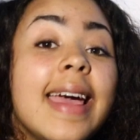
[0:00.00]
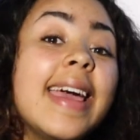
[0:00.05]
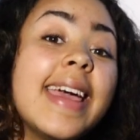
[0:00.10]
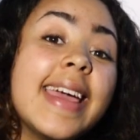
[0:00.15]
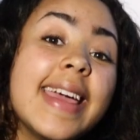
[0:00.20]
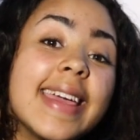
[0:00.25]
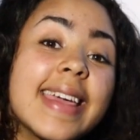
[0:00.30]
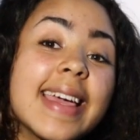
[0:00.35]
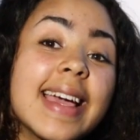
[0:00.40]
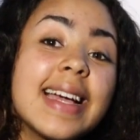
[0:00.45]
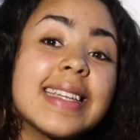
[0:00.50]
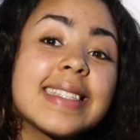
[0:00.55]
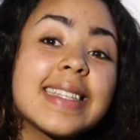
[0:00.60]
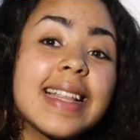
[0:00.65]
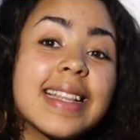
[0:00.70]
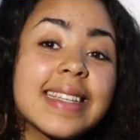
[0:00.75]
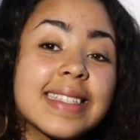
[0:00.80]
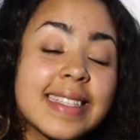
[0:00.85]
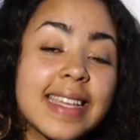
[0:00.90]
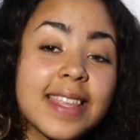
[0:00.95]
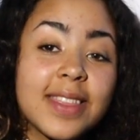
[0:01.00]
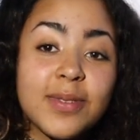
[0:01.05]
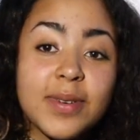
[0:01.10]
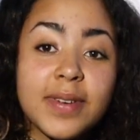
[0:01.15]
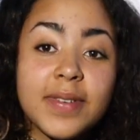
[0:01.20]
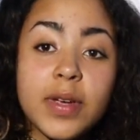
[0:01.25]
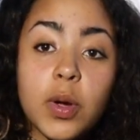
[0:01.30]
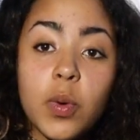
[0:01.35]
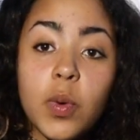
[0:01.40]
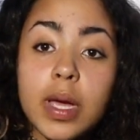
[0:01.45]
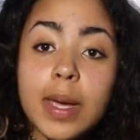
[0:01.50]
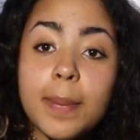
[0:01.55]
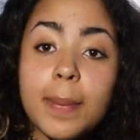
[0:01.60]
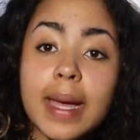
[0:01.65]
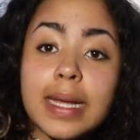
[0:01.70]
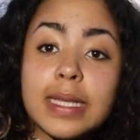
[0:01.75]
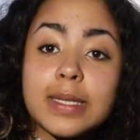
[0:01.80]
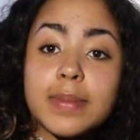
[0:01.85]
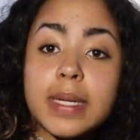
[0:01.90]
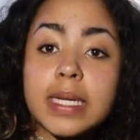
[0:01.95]
Hey guys, Alex3 here and welcome
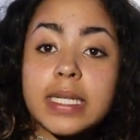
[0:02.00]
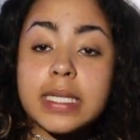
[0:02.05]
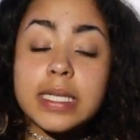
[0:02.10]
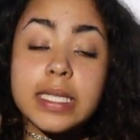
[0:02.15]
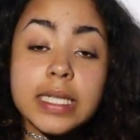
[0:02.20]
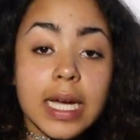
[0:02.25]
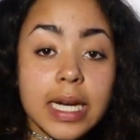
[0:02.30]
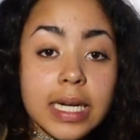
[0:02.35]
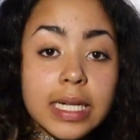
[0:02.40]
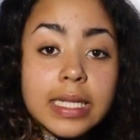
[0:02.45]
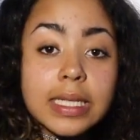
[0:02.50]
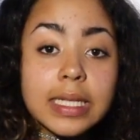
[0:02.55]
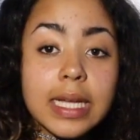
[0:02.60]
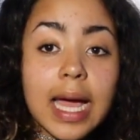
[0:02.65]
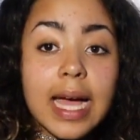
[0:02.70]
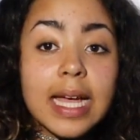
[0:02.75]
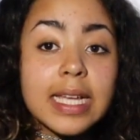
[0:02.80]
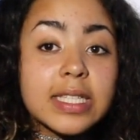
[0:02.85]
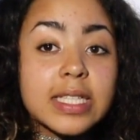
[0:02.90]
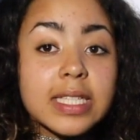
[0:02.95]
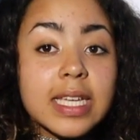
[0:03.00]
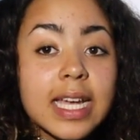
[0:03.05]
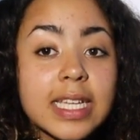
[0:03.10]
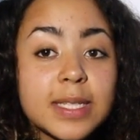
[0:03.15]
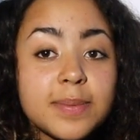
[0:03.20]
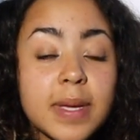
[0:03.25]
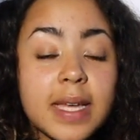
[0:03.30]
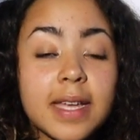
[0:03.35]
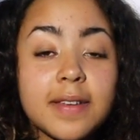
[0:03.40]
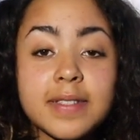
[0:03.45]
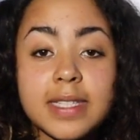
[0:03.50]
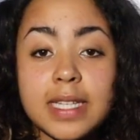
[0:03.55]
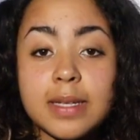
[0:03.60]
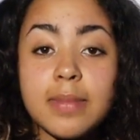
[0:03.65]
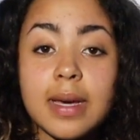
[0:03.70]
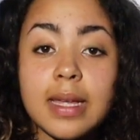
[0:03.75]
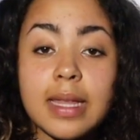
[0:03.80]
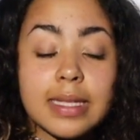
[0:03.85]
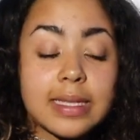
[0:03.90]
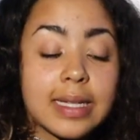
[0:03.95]
back to my channel. As you guys may have seen
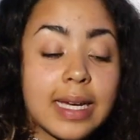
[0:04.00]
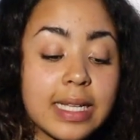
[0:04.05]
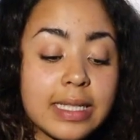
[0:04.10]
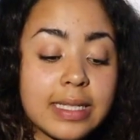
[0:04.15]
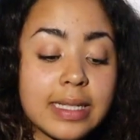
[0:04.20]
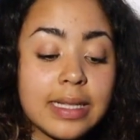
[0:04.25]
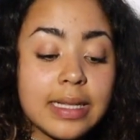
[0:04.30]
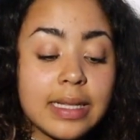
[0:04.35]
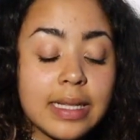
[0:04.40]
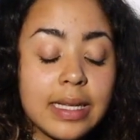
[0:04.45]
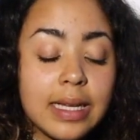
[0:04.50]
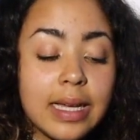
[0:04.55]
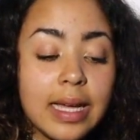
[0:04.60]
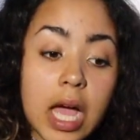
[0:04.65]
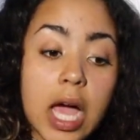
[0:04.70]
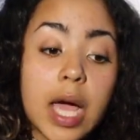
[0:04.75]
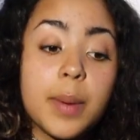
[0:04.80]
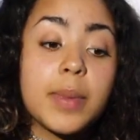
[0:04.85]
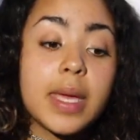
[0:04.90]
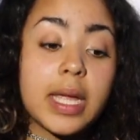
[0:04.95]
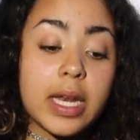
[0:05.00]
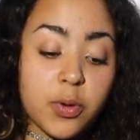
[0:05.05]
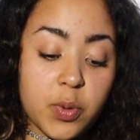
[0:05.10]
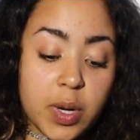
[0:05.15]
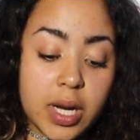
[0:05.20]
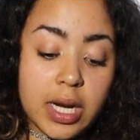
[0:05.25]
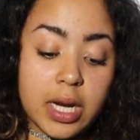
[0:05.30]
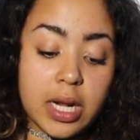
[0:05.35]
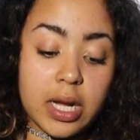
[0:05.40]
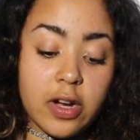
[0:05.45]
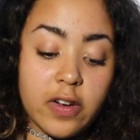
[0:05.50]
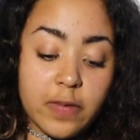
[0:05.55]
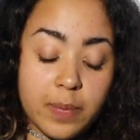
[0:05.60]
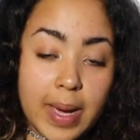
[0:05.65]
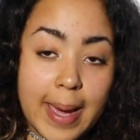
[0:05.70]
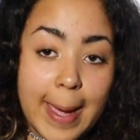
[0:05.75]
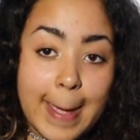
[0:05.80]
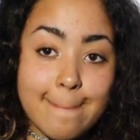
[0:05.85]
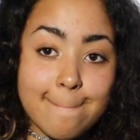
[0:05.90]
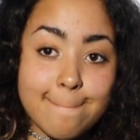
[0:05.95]
by the title, I'm getting rid of
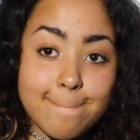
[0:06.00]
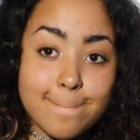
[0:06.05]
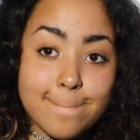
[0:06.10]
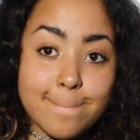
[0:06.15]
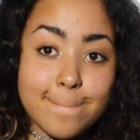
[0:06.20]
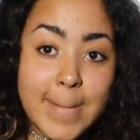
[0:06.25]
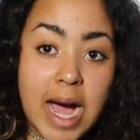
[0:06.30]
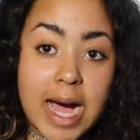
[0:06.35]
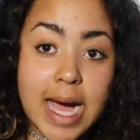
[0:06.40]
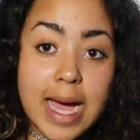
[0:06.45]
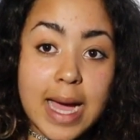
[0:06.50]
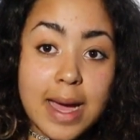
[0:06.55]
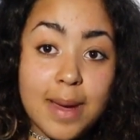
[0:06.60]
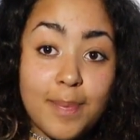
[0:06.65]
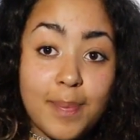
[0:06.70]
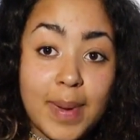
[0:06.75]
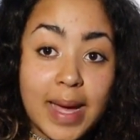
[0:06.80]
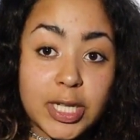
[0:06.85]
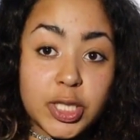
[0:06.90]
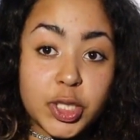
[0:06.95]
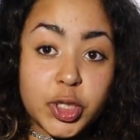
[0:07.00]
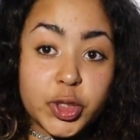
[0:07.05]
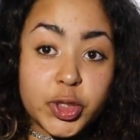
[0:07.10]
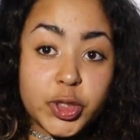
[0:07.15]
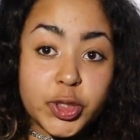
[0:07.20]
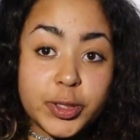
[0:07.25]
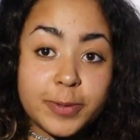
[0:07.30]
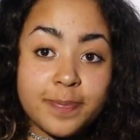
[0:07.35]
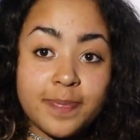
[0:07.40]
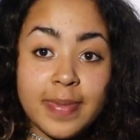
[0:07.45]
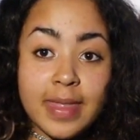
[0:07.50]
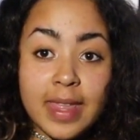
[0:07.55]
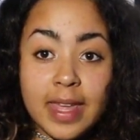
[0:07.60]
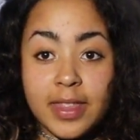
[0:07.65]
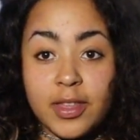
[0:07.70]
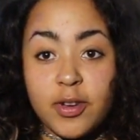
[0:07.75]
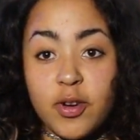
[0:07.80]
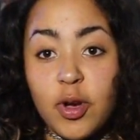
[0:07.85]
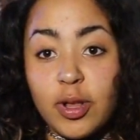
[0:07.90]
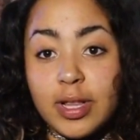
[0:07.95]
my band shirts.
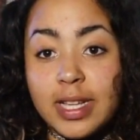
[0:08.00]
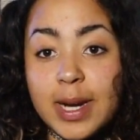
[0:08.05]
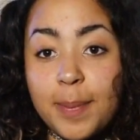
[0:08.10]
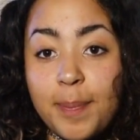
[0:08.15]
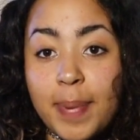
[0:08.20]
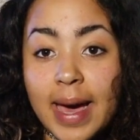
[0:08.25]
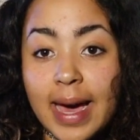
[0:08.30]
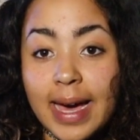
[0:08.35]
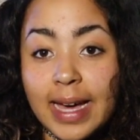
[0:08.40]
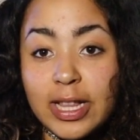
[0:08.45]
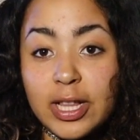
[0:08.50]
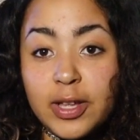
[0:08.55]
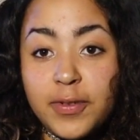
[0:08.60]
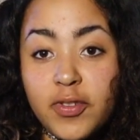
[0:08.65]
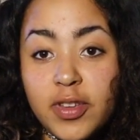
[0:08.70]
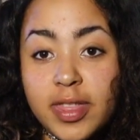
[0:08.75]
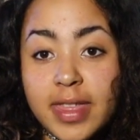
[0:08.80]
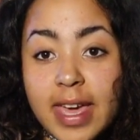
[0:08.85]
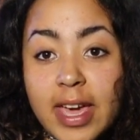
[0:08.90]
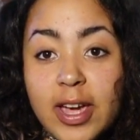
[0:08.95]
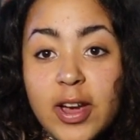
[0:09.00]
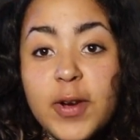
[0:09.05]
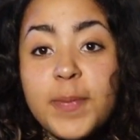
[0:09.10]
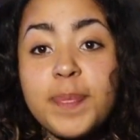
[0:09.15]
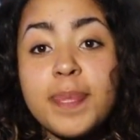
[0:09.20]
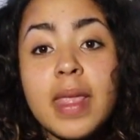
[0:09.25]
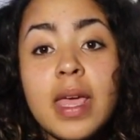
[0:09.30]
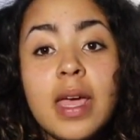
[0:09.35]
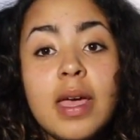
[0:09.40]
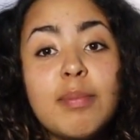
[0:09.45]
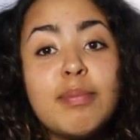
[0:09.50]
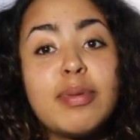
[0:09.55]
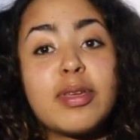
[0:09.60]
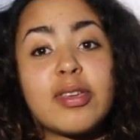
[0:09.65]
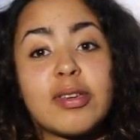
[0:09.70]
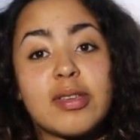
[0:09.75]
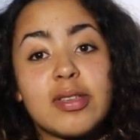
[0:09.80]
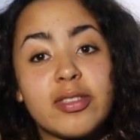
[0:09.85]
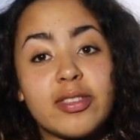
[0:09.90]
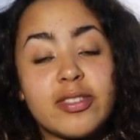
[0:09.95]
They're all in a pile over there
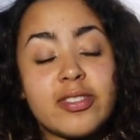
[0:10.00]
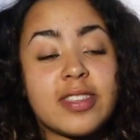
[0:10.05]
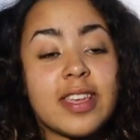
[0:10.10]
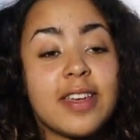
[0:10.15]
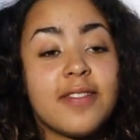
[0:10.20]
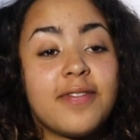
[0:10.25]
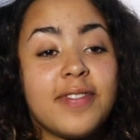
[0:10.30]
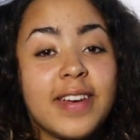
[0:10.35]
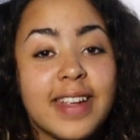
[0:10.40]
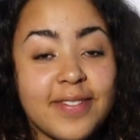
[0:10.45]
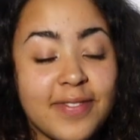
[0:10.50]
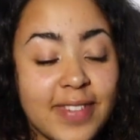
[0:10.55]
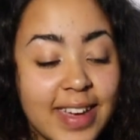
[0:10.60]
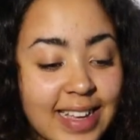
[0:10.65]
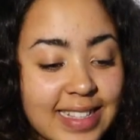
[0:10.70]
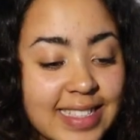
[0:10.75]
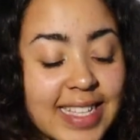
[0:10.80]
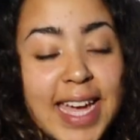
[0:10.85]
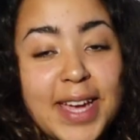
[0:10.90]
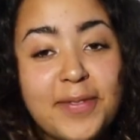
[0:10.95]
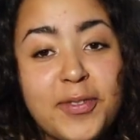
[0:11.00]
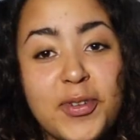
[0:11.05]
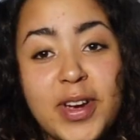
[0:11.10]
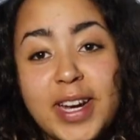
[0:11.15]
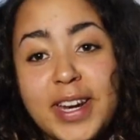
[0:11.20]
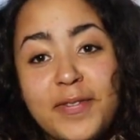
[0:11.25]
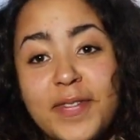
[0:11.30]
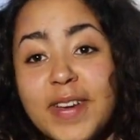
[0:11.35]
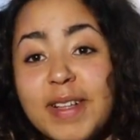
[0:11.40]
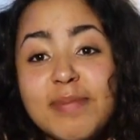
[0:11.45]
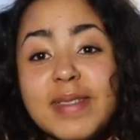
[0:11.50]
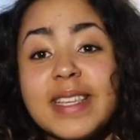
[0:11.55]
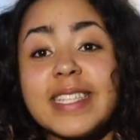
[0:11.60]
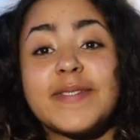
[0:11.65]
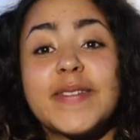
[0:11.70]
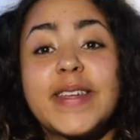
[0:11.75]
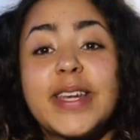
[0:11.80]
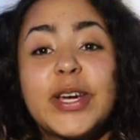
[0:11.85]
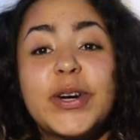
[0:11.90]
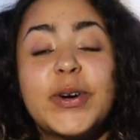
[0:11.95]
because, fun fact, I've already filmed this
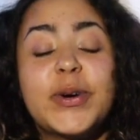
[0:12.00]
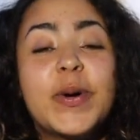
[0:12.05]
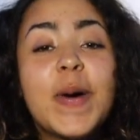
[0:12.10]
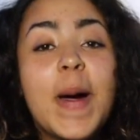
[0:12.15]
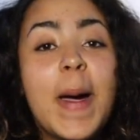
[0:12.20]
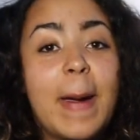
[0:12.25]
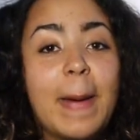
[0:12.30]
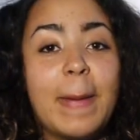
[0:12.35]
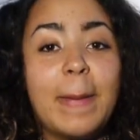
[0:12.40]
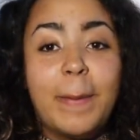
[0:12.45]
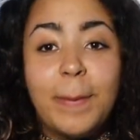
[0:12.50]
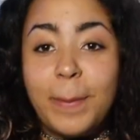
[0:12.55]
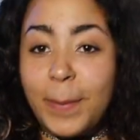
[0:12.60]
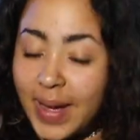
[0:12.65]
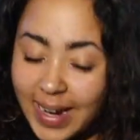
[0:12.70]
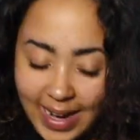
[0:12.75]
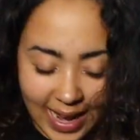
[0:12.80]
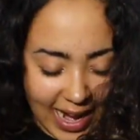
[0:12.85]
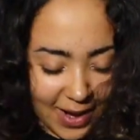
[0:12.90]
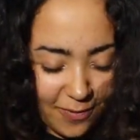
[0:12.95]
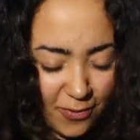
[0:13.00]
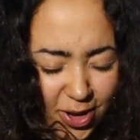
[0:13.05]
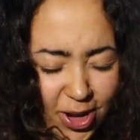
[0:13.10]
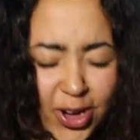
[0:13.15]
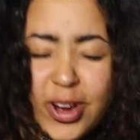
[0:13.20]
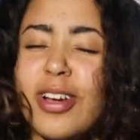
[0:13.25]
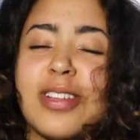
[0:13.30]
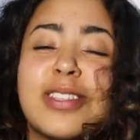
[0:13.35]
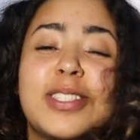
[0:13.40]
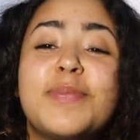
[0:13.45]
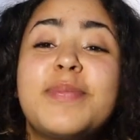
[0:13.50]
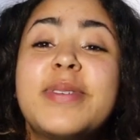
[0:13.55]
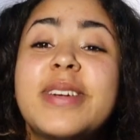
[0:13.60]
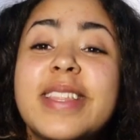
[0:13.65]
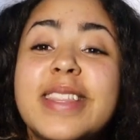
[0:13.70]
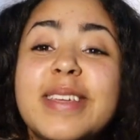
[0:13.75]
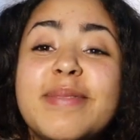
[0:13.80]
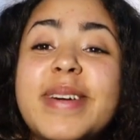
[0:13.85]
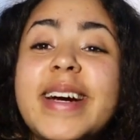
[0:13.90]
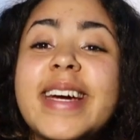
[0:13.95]
video, but I forgot to put
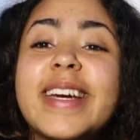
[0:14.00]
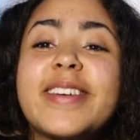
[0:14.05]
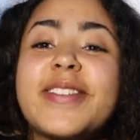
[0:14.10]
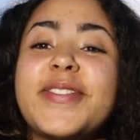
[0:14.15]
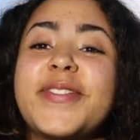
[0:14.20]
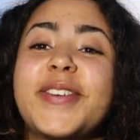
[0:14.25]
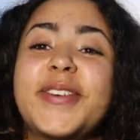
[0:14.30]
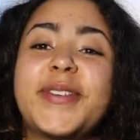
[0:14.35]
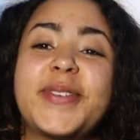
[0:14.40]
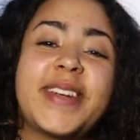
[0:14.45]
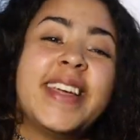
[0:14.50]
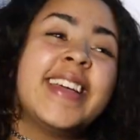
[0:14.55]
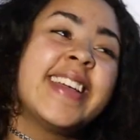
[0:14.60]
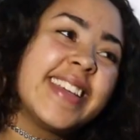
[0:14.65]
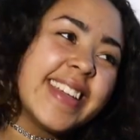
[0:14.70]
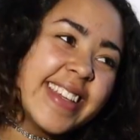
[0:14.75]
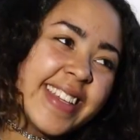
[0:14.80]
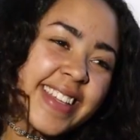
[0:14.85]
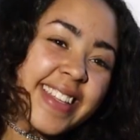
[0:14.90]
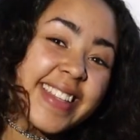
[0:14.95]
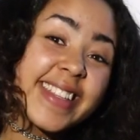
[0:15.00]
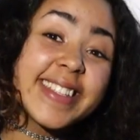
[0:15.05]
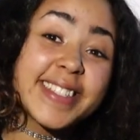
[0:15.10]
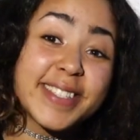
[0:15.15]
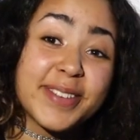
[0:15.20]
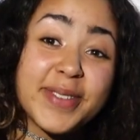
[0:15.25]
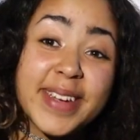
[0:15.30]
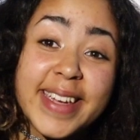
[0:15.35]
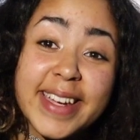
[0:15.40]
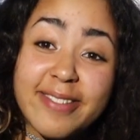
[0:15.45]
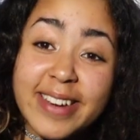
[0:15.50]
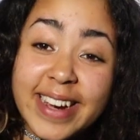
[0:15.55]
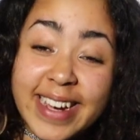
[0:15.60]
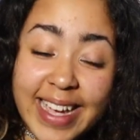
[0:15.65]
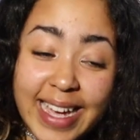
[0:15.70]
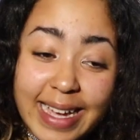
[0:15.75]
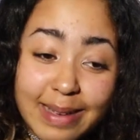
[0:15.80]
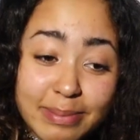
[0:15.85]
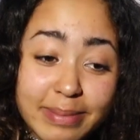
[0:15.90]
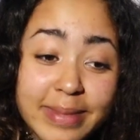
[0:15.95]
on the microphone. So here I
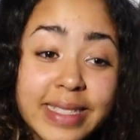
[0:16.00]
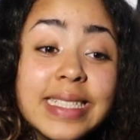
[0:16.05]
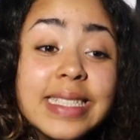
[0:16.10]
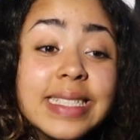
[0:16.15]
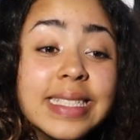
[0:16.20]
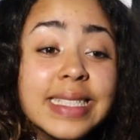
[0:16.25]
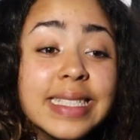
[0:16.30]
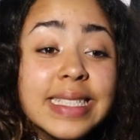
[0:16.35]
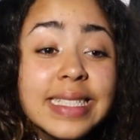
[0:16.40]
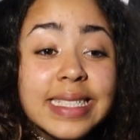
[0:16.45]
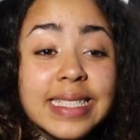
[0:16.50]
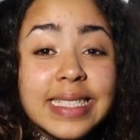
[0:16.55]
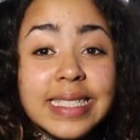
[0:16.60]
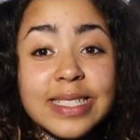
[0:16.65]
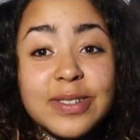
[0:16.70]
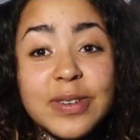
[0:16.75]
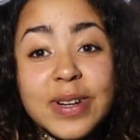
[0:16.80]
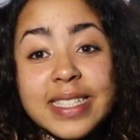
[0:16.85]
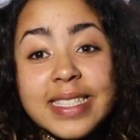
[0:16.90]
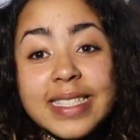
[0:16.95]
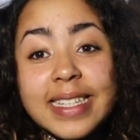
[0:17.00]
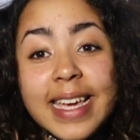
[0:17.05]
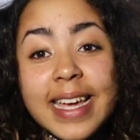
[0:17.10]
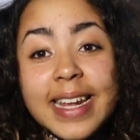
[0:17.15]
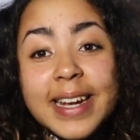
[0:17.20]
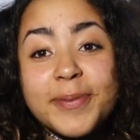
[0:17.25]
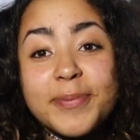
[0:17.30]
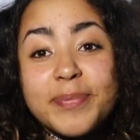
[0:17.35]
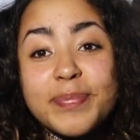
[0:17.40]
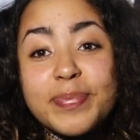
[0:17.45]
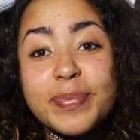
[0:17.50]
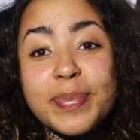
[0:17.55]
am, once again.